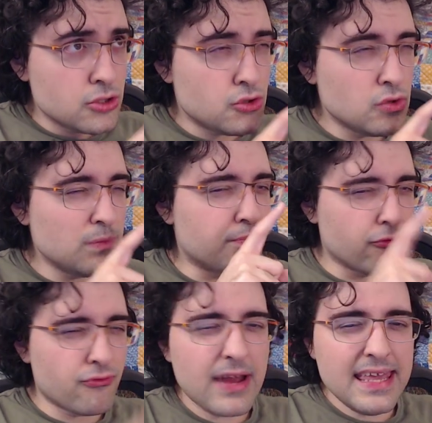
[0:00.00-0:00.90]
to
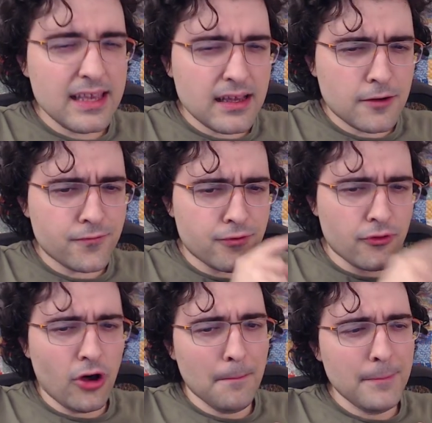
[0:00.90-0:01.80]
break
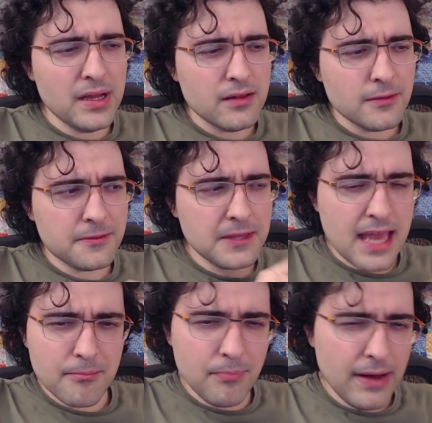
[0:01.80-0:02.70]
from the
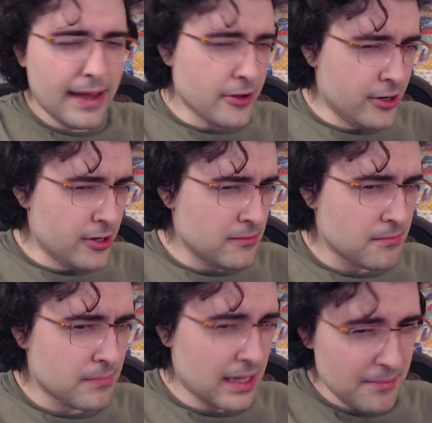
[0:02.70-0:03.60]
empire,
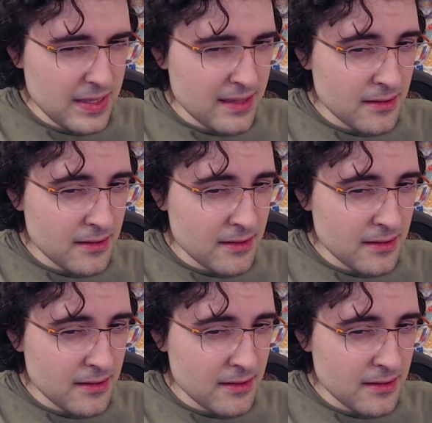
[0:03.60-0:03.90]
maybe?